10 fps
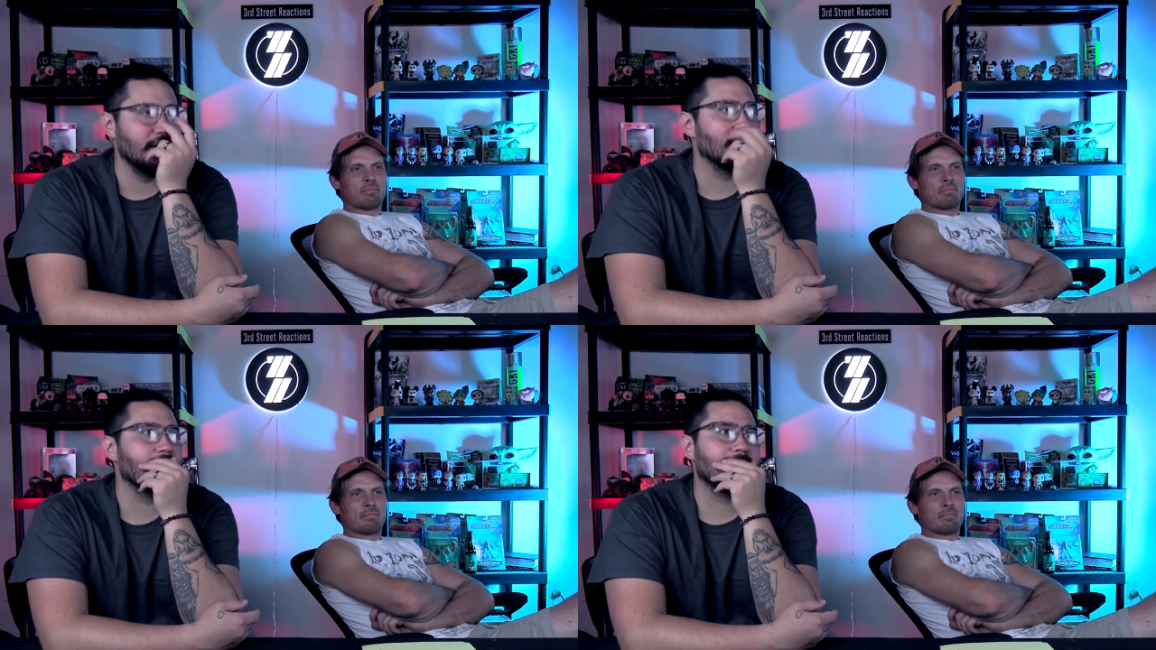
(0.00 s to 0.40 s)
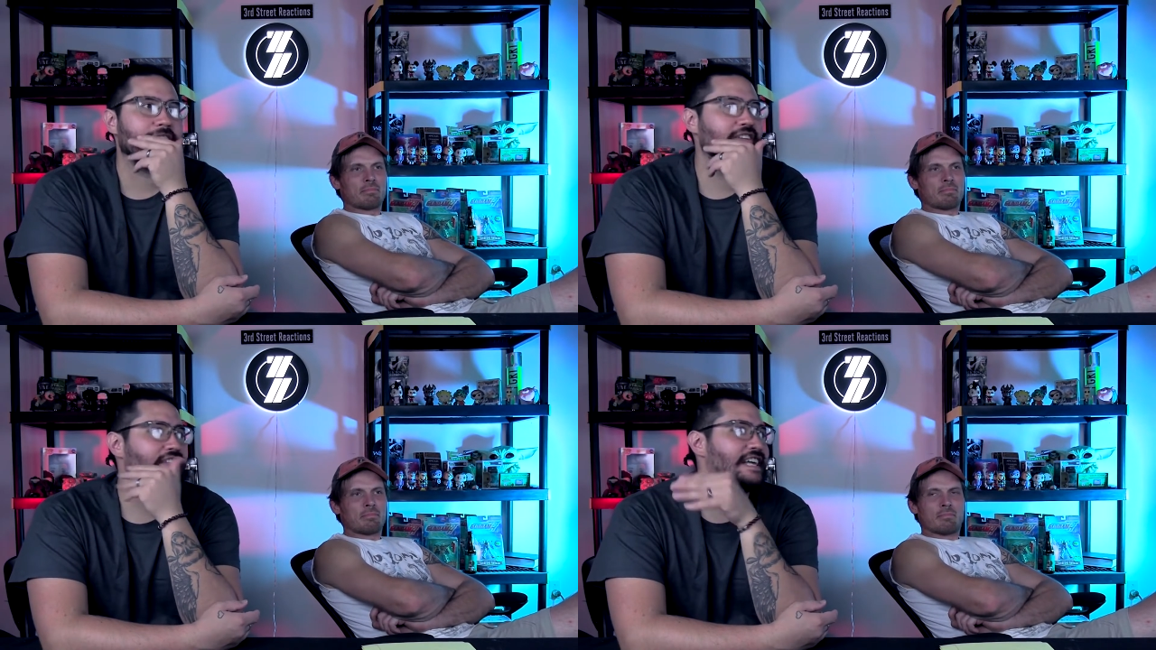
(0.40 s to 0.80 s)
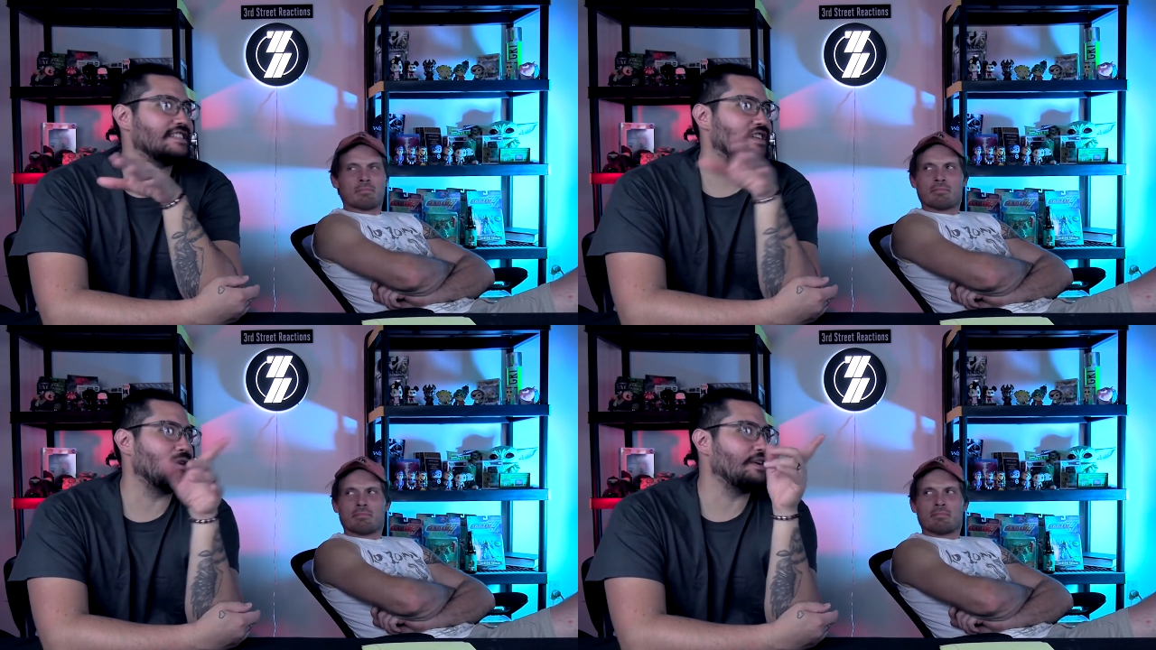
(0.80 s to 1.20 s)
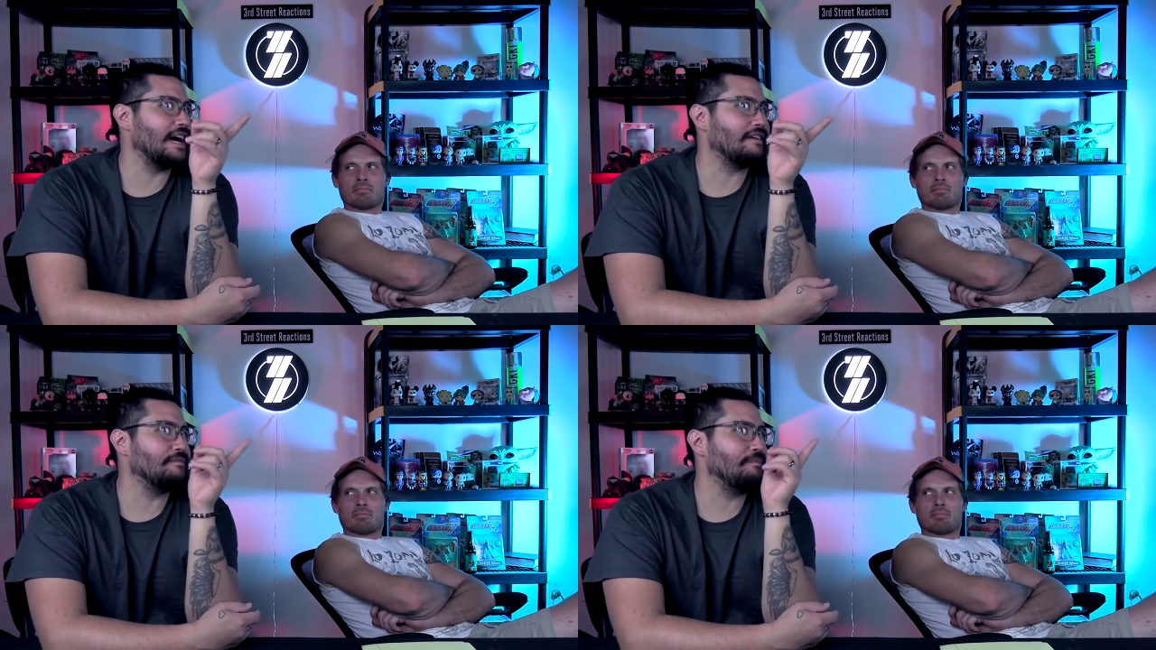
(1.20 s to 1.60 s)
Speaker 1: Figured the Death Star would
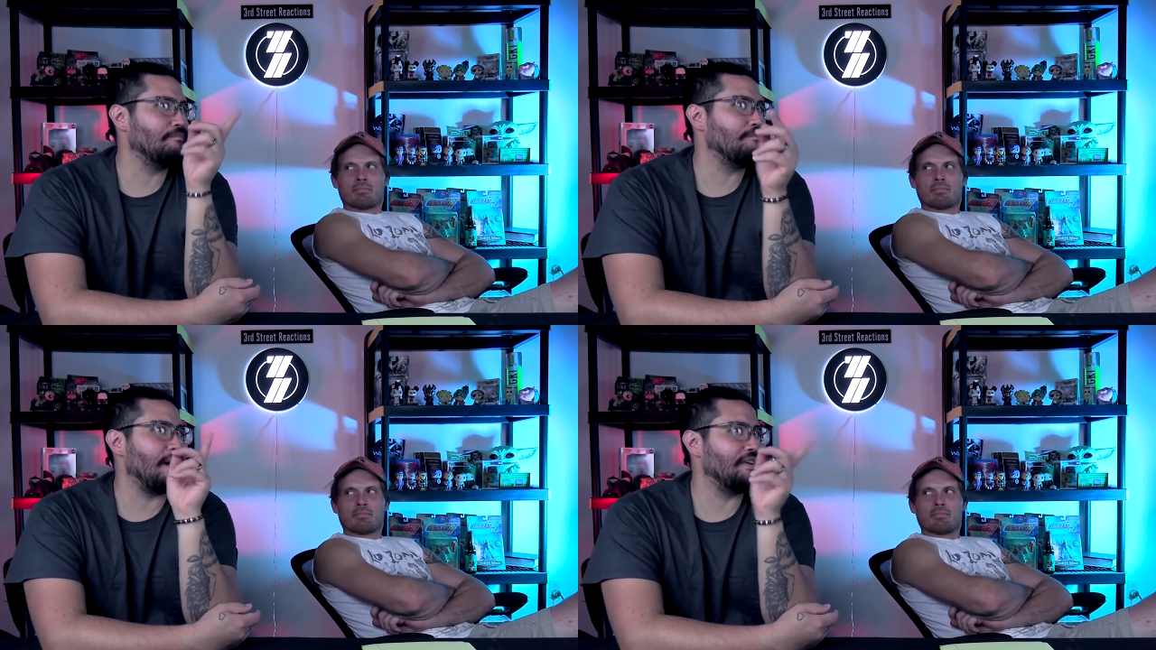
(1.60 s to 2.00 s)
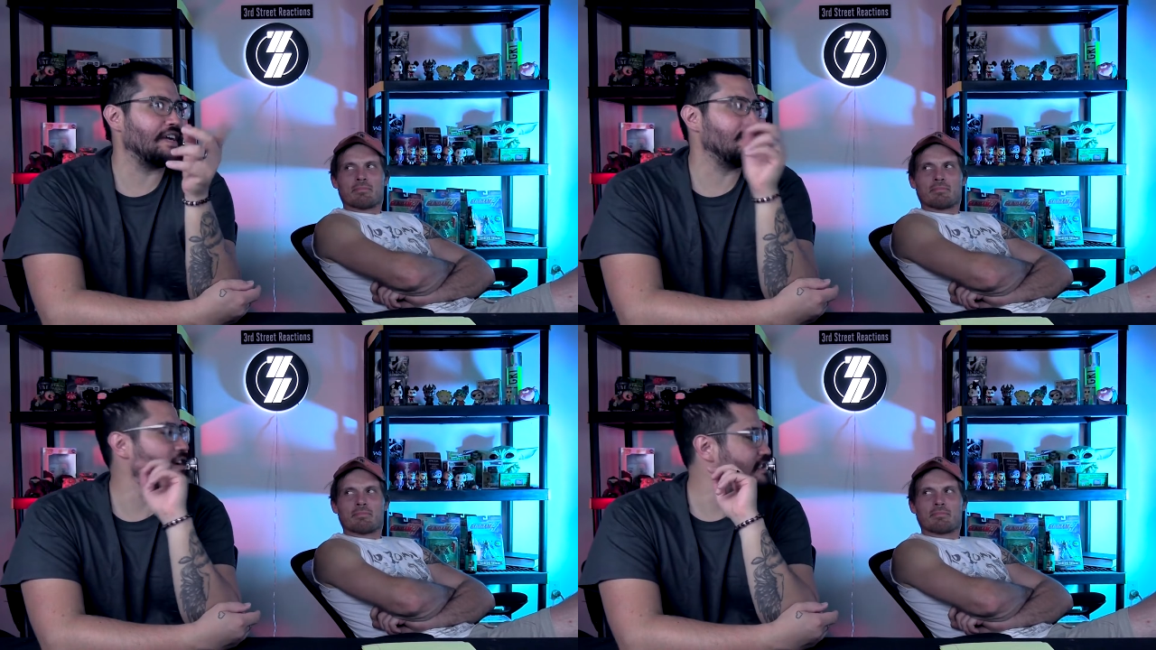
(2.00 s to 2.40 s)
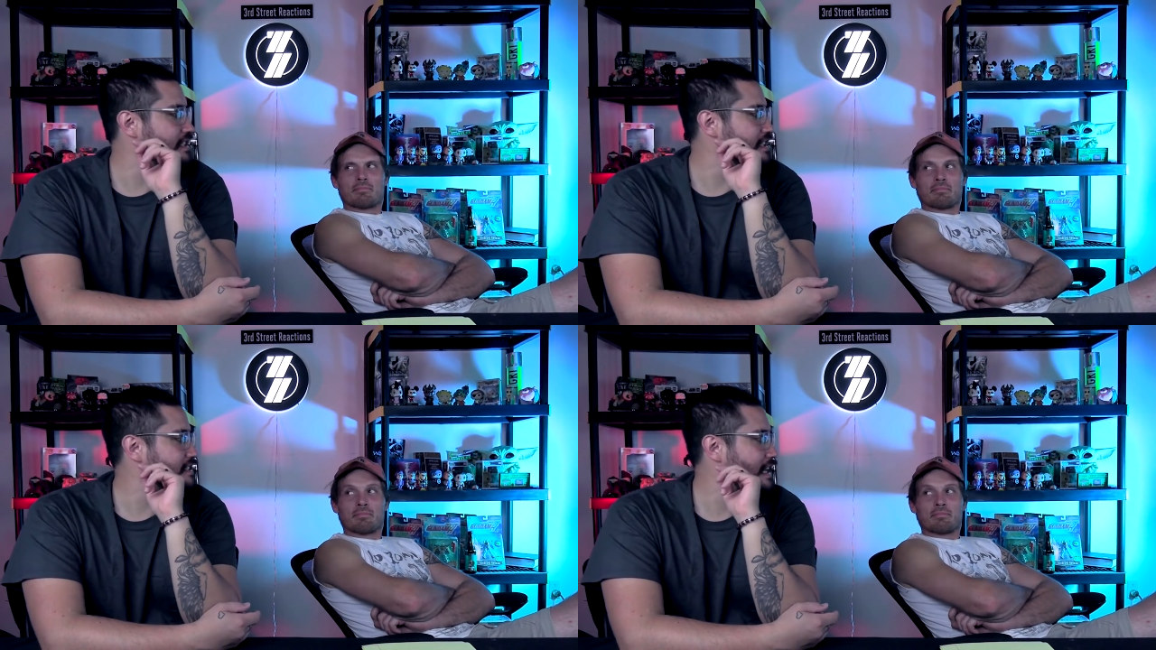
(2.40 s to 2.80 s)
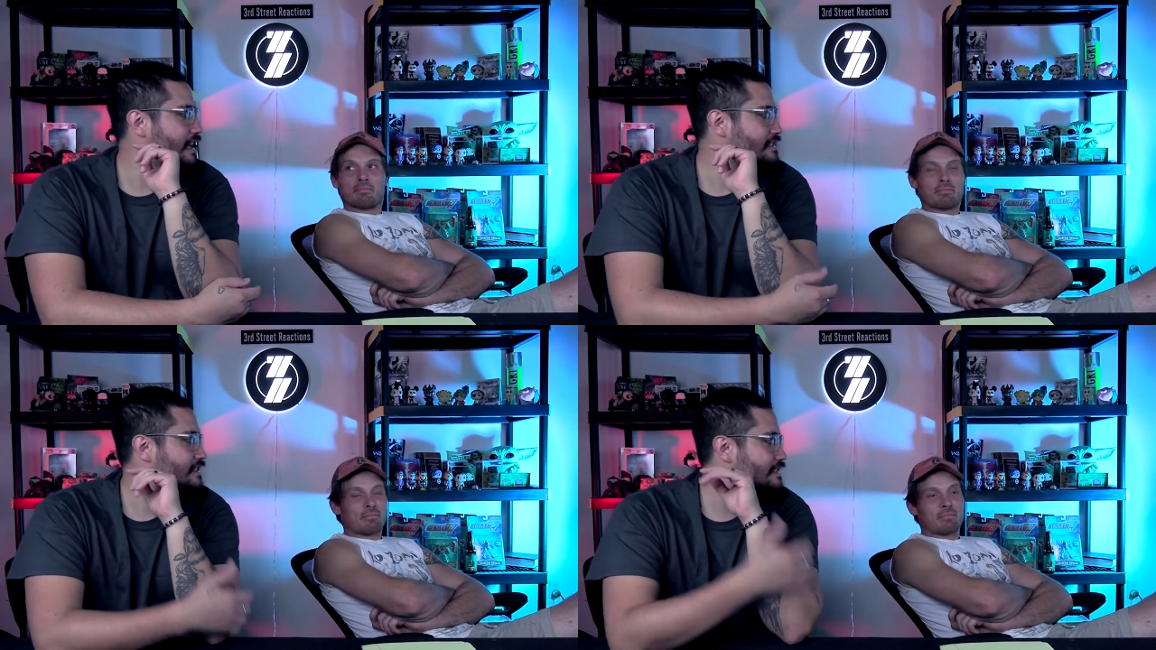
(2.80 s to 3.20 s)
have better technology than these
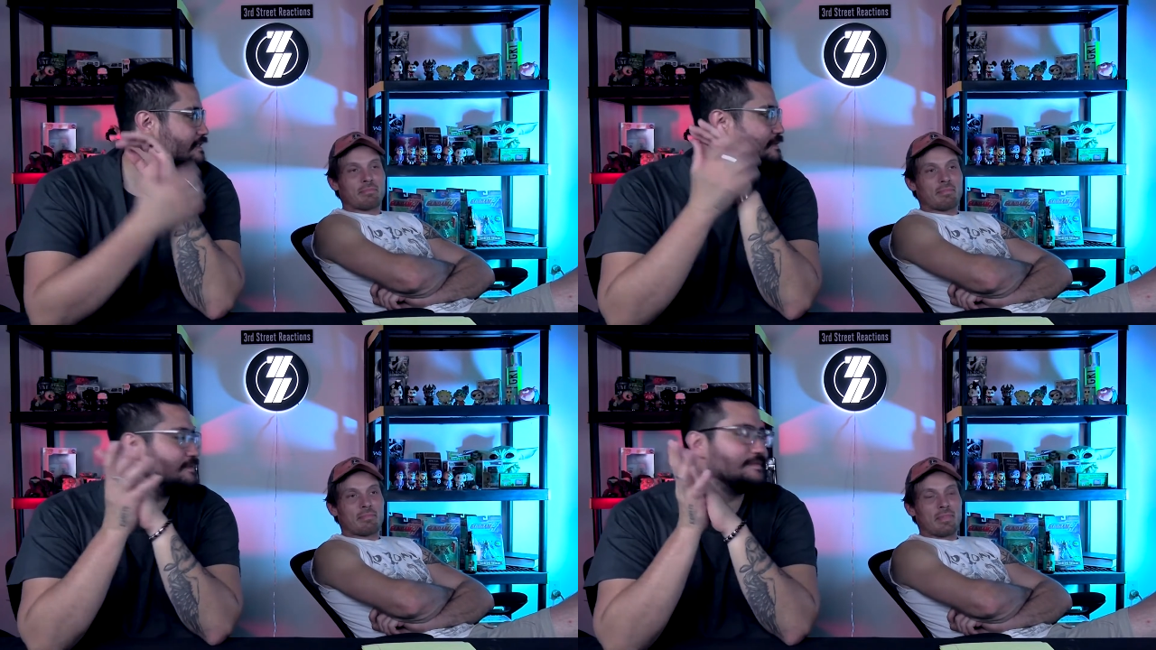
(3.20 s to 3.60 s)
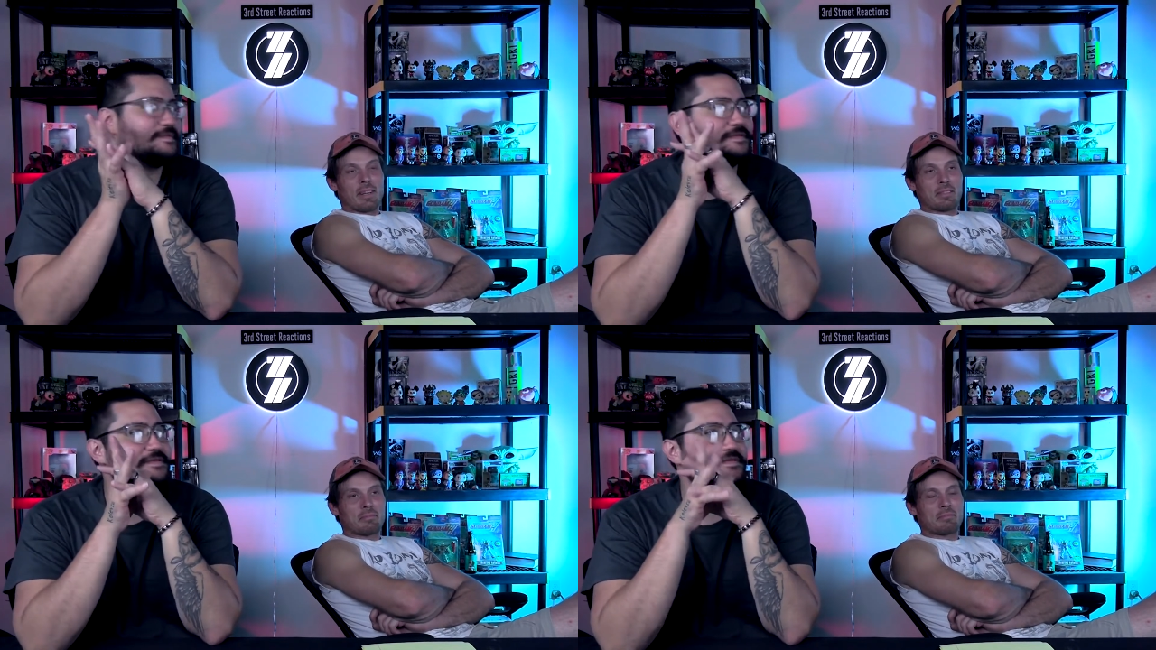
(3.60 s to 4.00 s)
guys. Yeah.